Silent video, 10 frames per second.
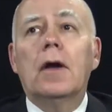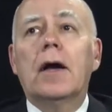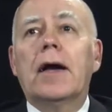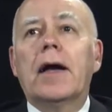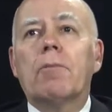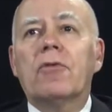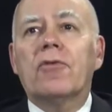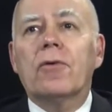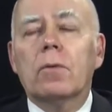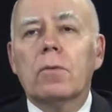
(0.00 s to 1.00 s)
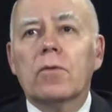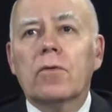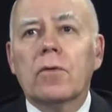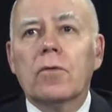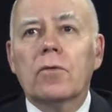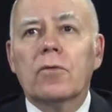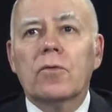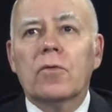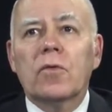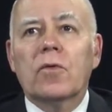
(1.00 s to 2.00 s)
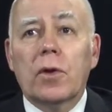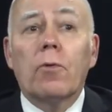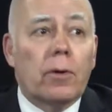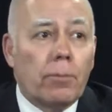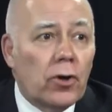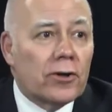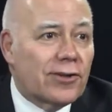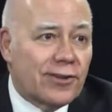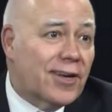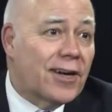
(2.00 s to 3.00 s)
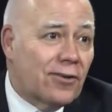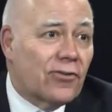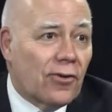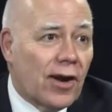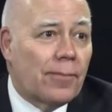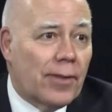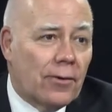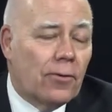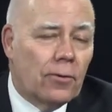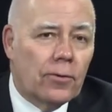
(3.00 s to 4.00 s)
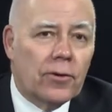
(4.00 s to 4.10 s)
Um, so so so he wrote a book to, to kind of describe that whole